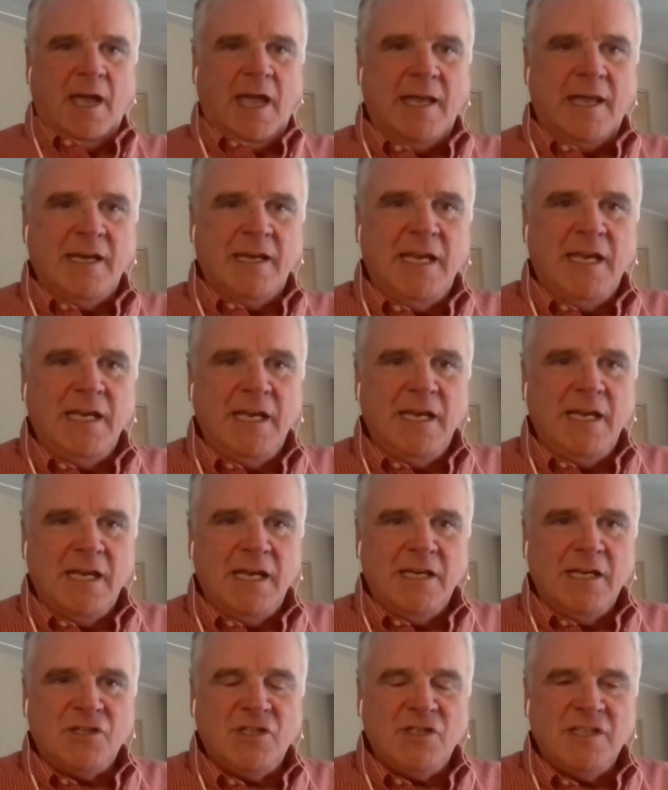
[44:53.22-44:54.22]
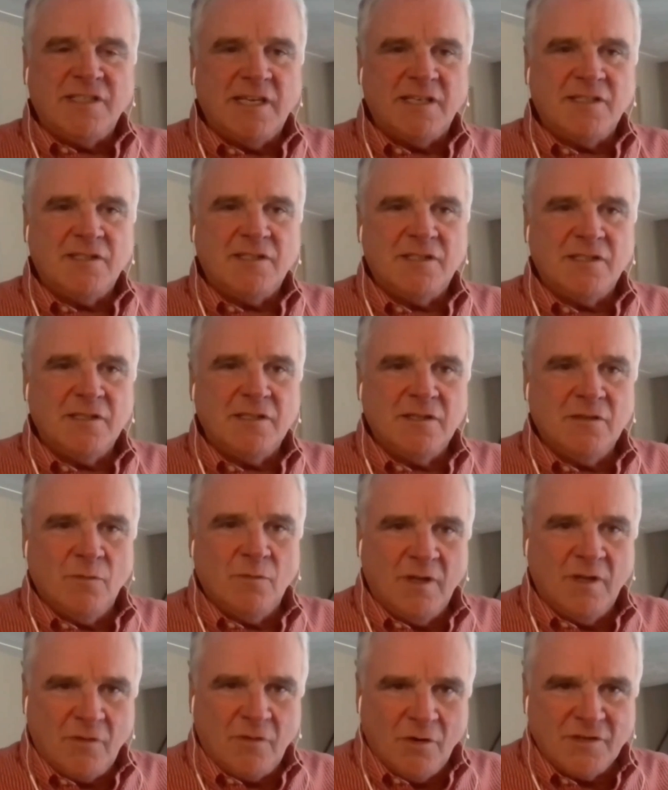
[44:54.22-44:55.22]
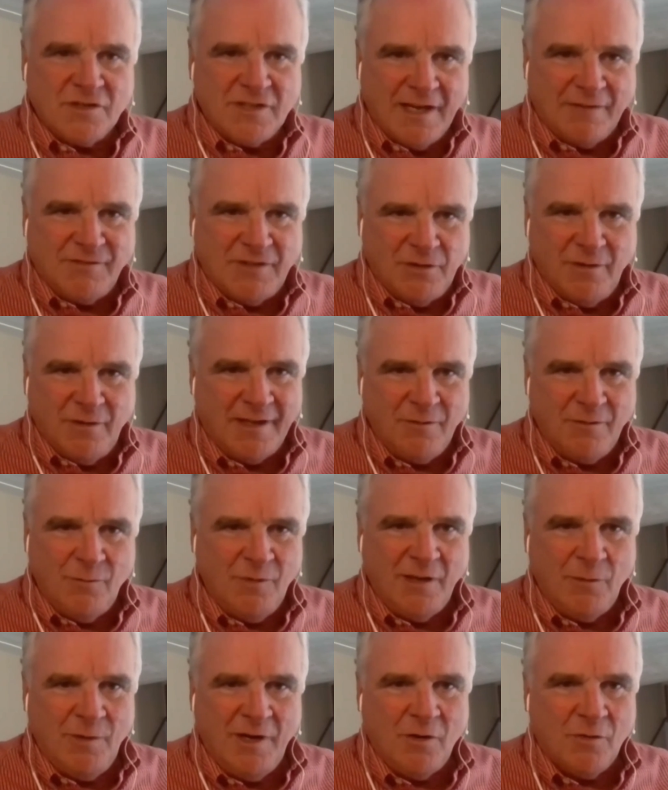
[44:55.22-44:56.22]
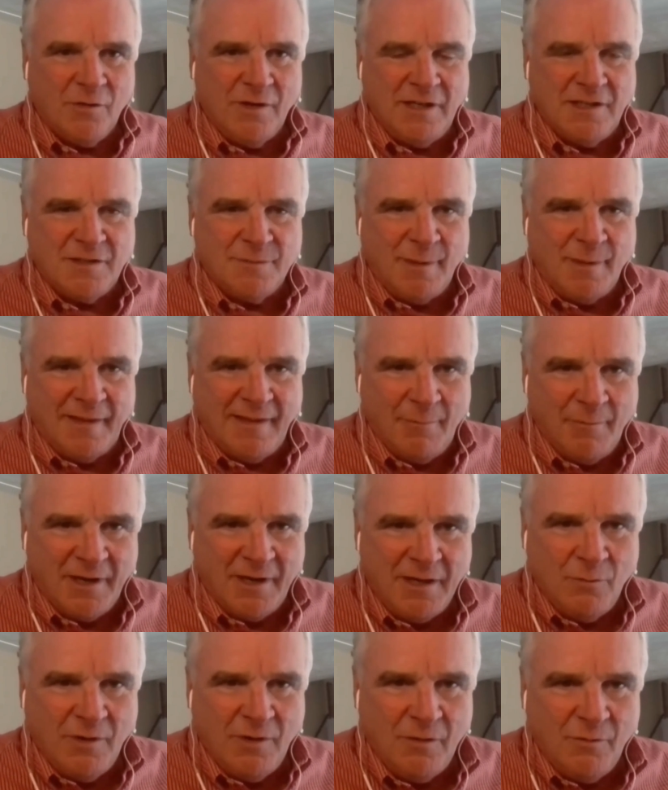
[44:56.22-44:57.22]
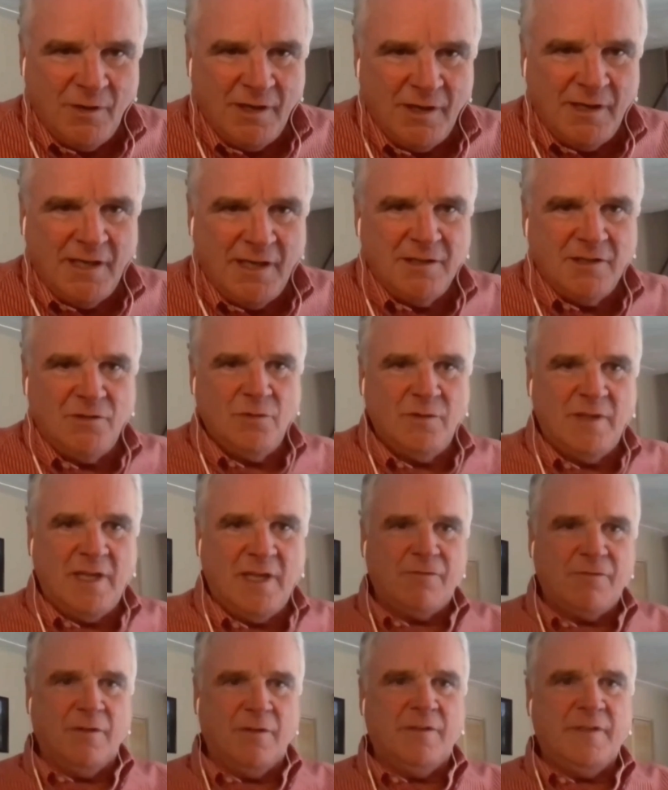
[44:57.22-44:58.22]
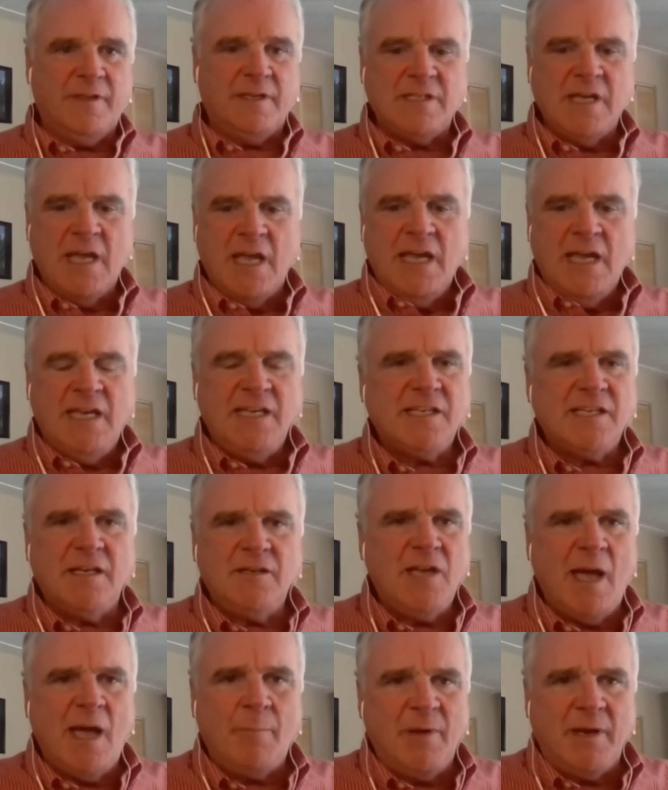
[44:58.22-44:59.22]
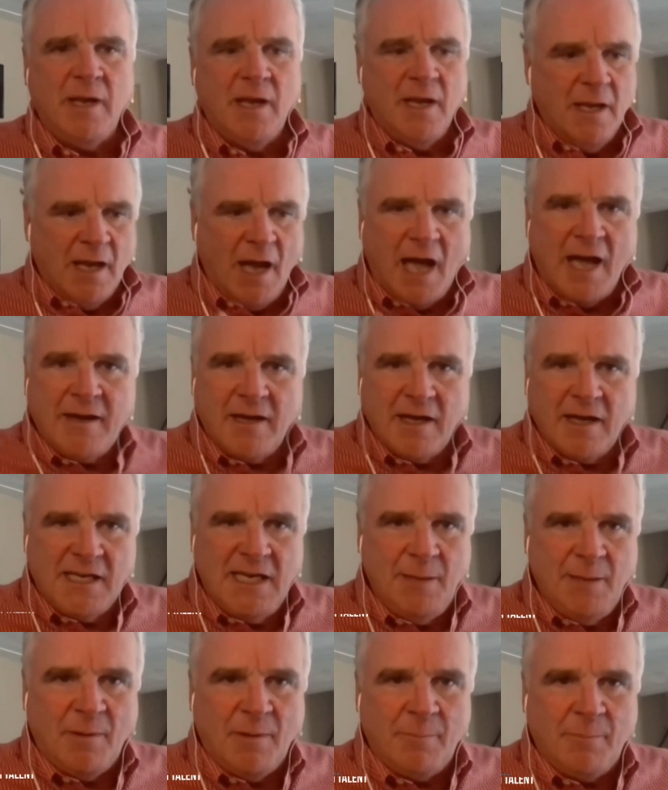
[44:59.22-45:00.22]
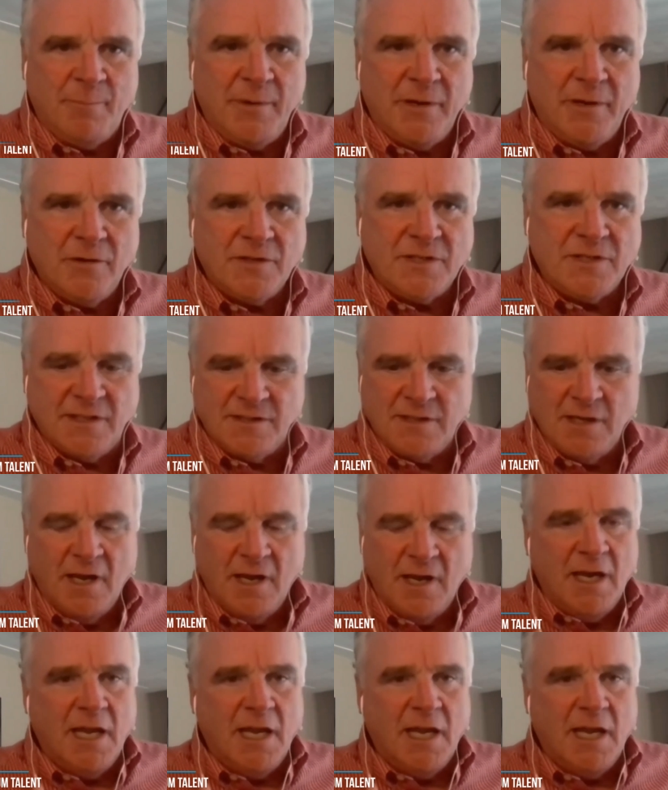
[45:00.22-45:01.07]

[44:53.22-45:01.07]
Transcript: And she says, well, of course you have to do that. We don't need to spend that money. We need to do that for other things. He said, yeah, but I got to keep up appearances.